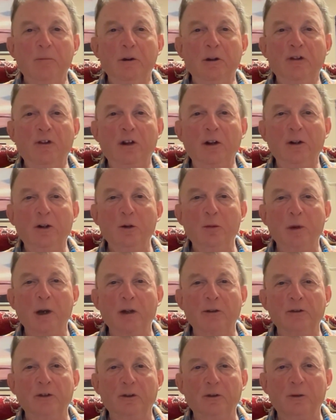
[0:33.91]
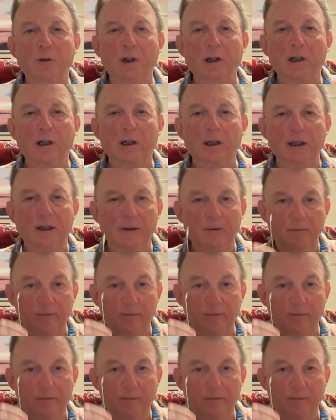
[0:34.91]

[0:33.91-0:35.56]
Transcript: me tell you about it quickly.